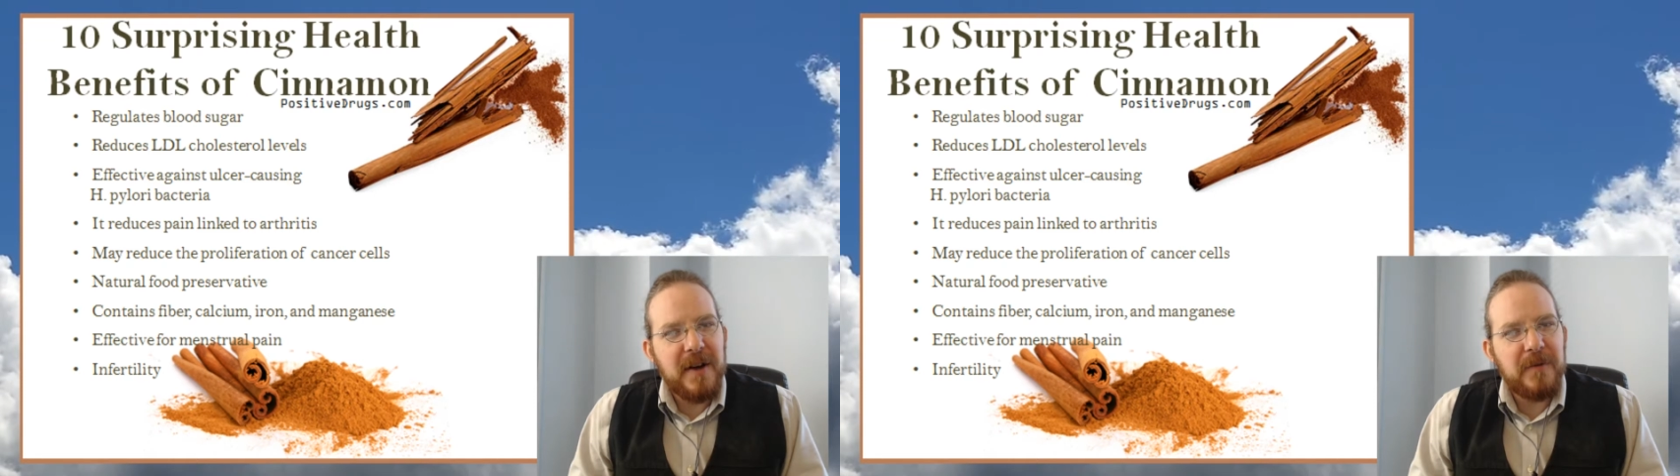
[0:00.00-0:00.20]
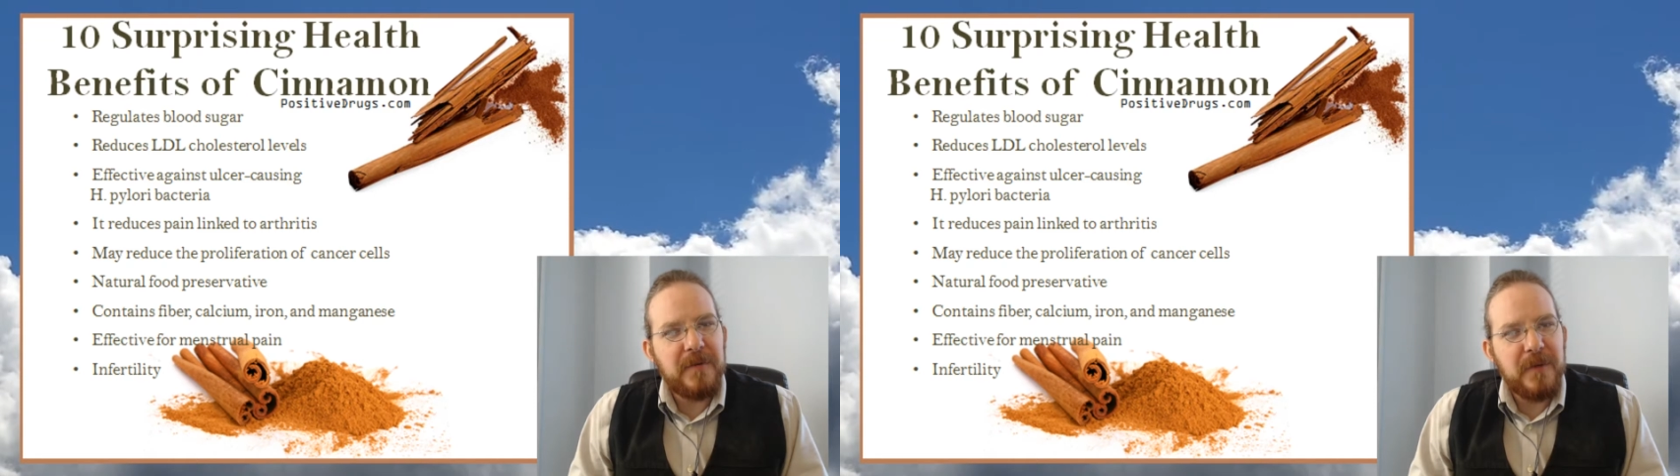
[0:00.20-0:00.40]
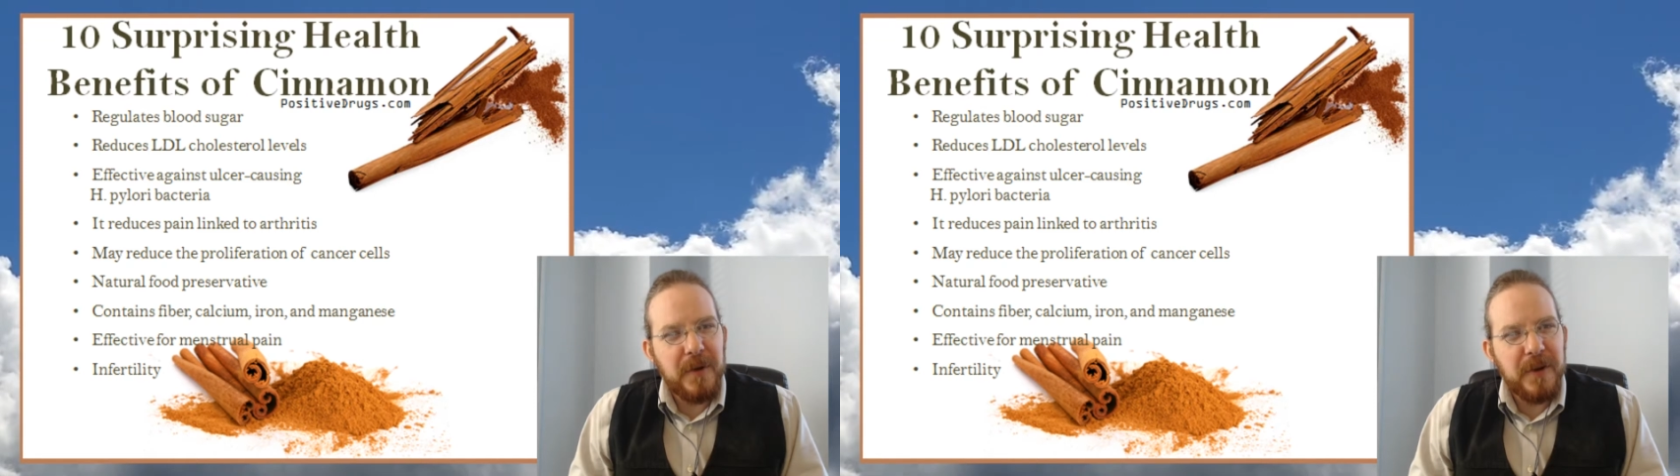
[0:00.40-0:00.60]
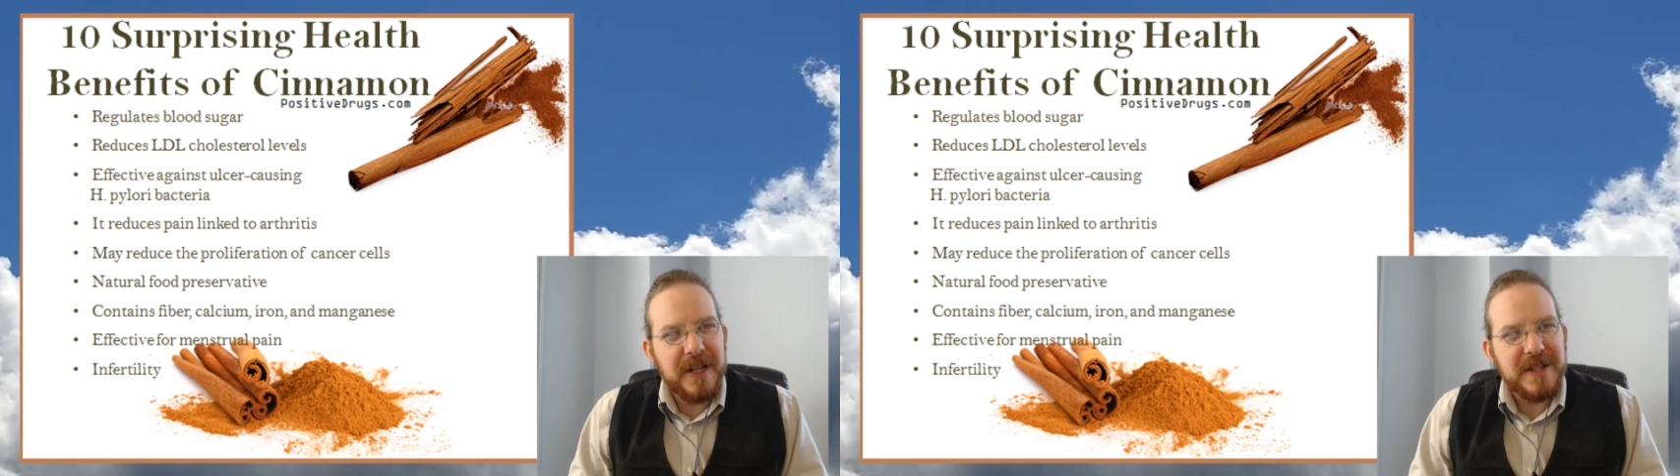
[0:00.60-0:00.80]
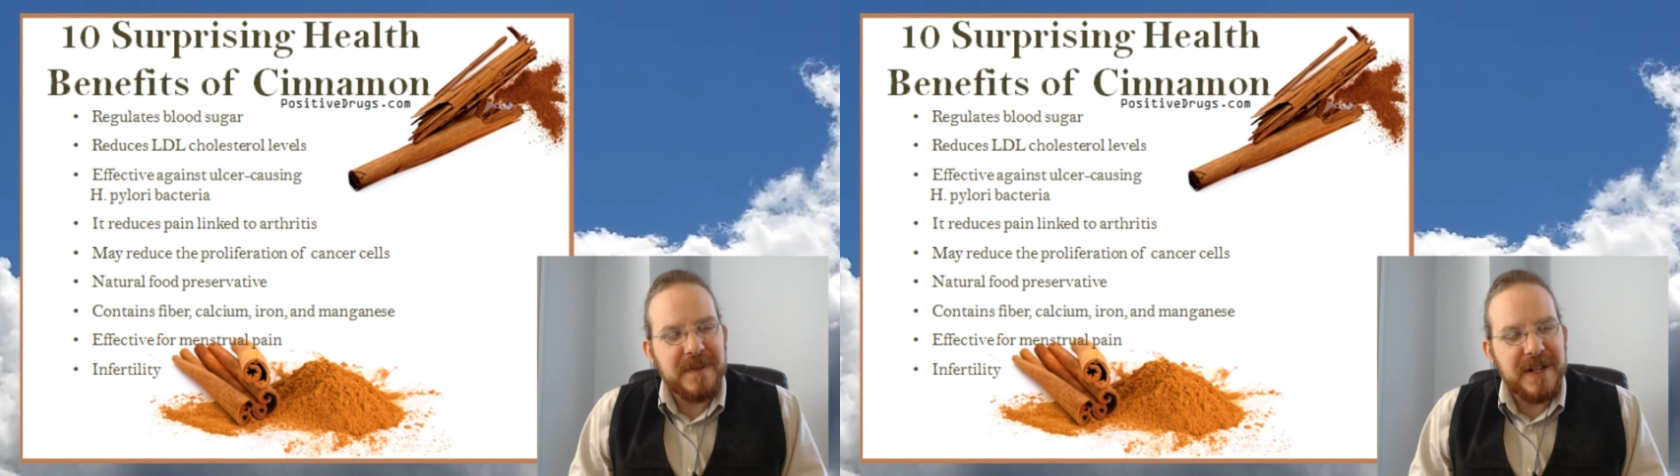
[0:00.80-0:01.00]
full
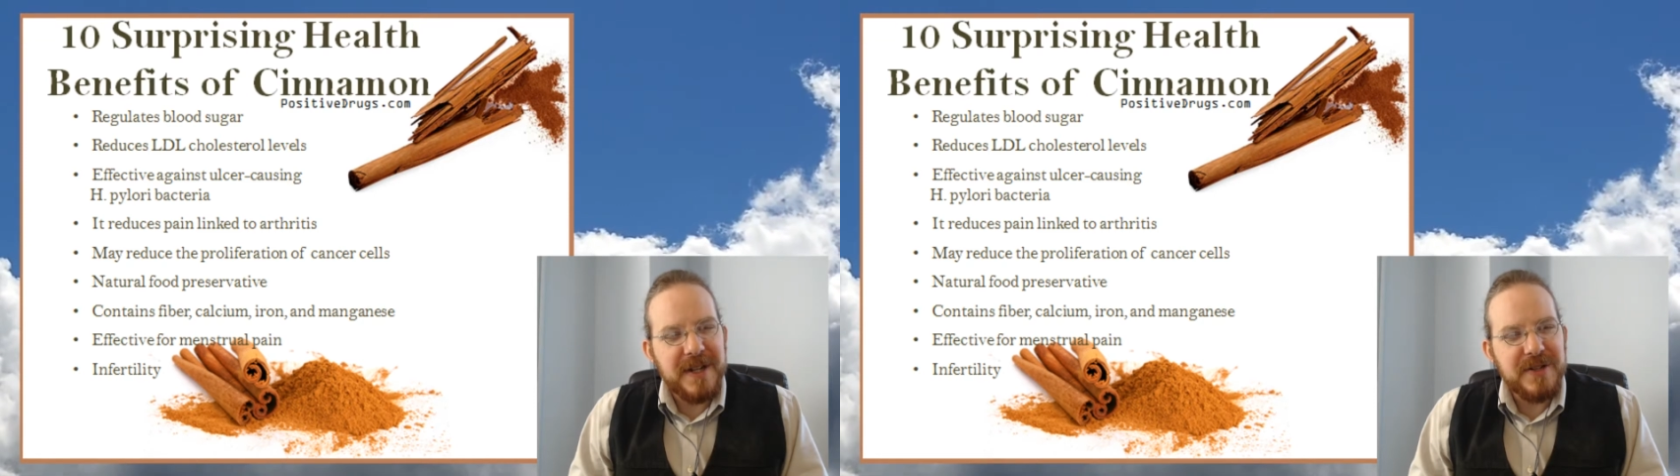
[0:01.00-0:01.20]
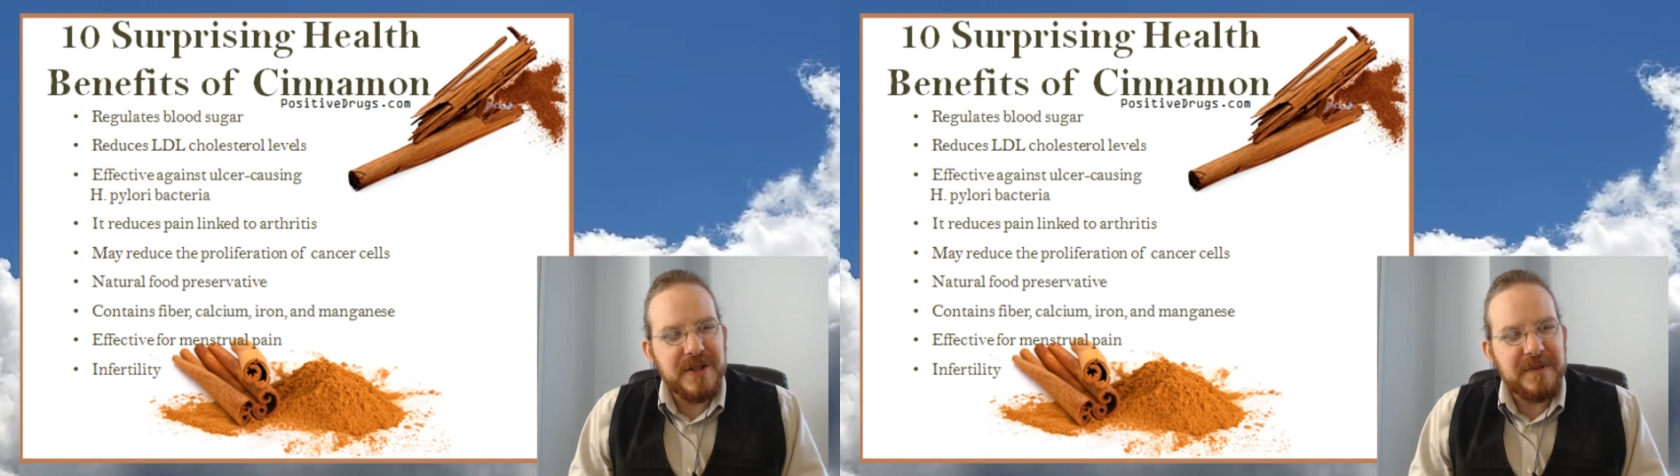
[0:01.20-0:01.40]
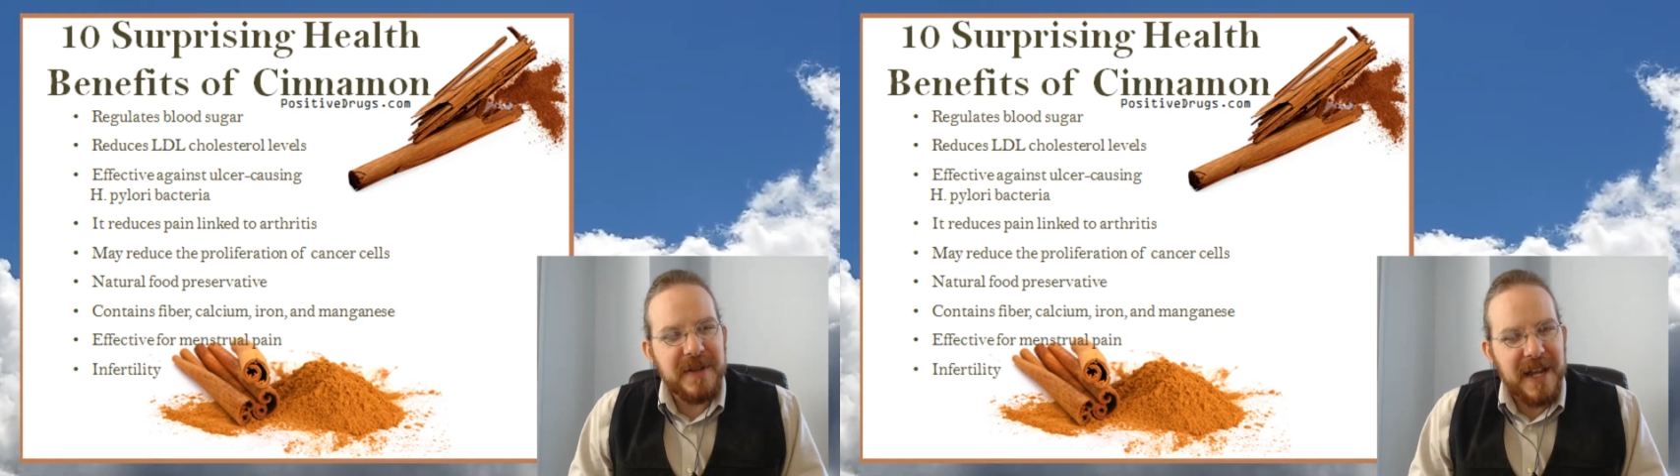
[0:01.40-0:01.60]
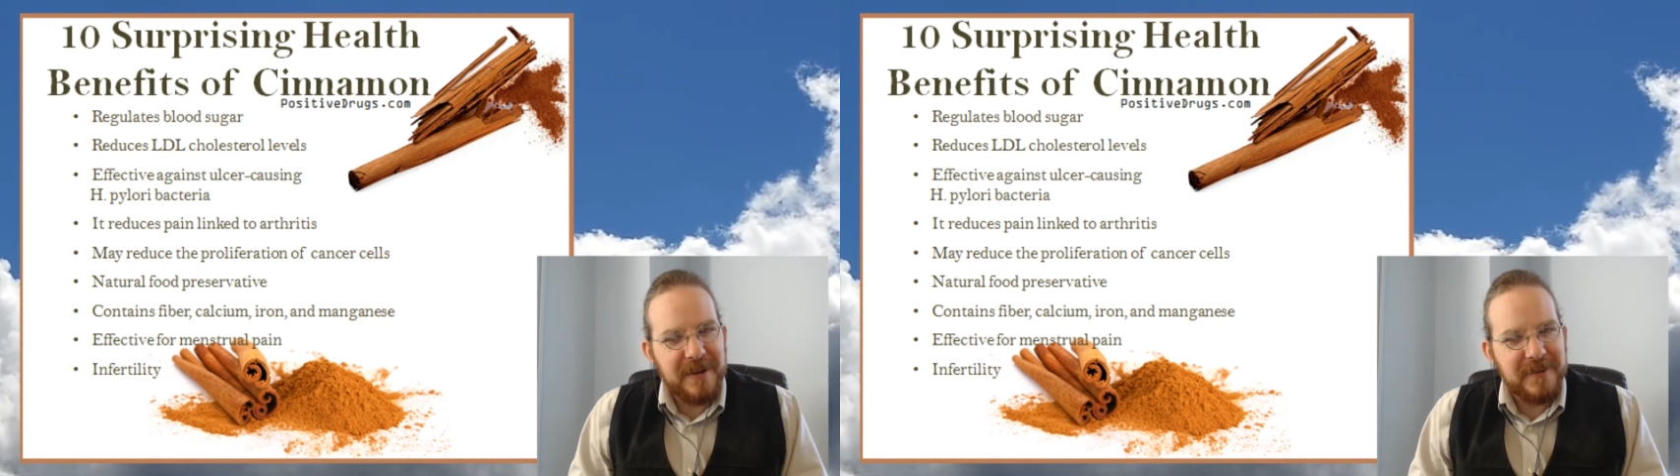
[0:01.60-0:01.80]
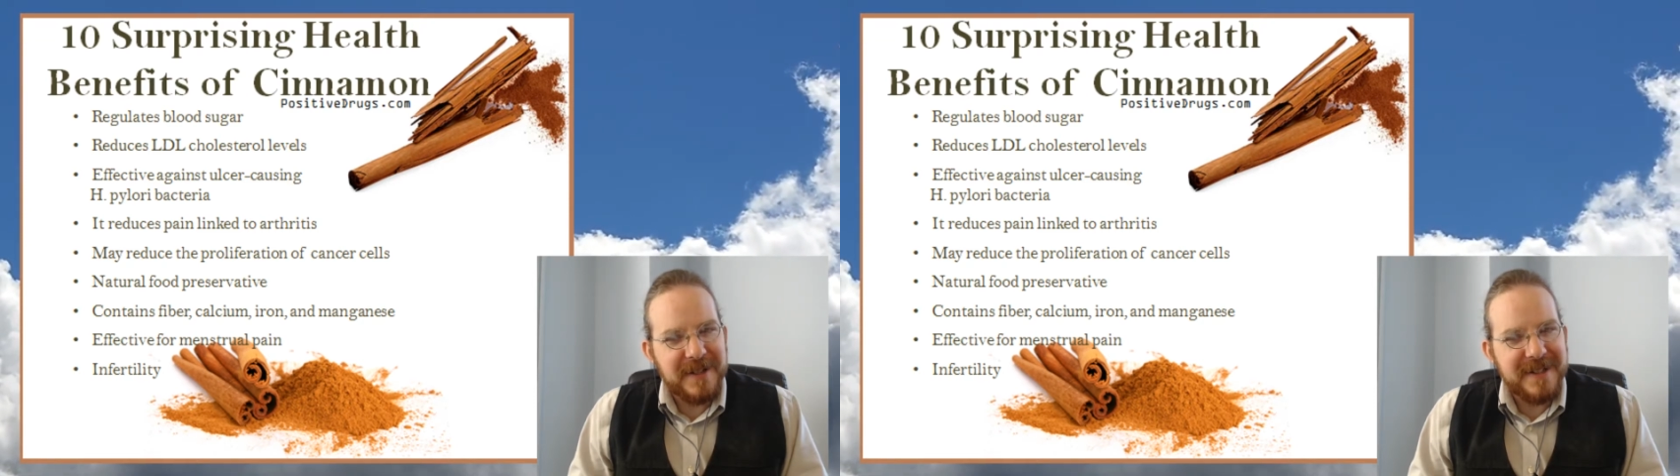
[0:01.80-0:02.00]
explanation of that
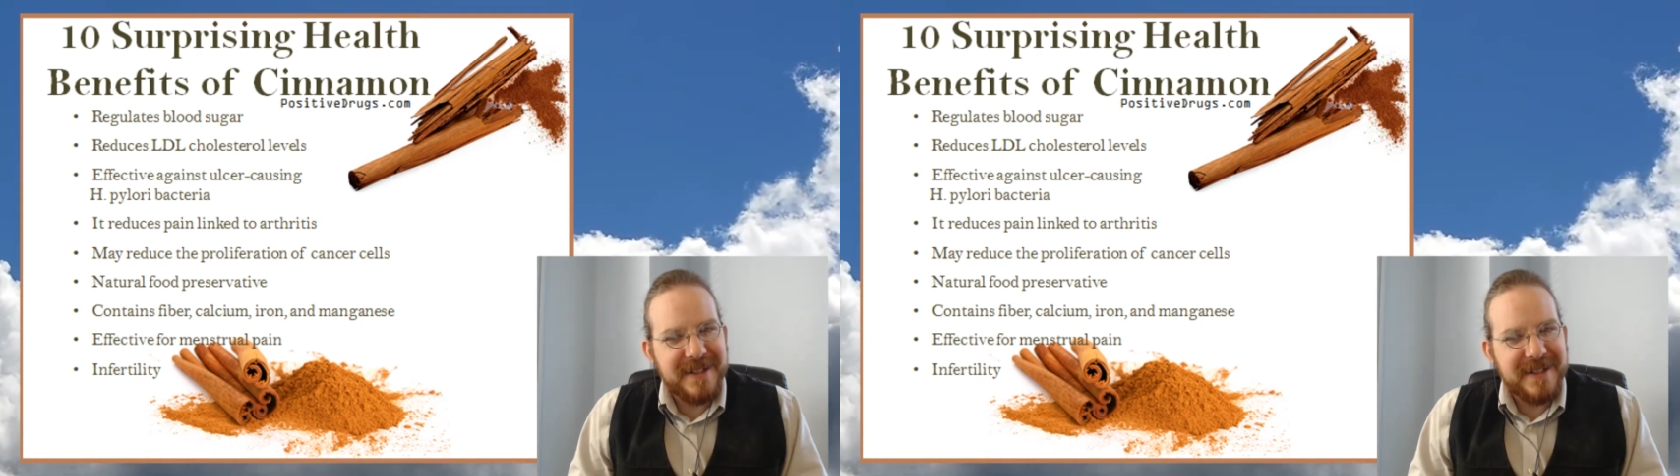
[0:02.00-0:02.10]
one.